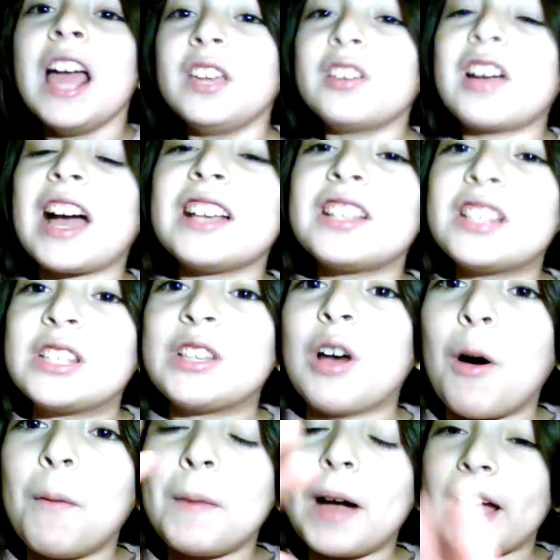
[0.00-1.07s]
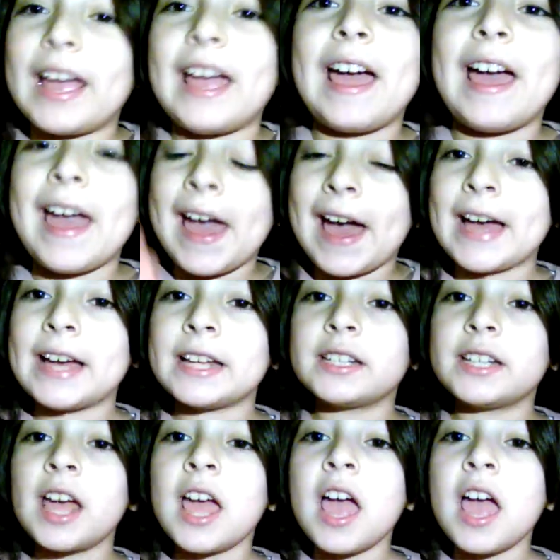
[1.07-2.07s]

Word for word: You guys saw my hand,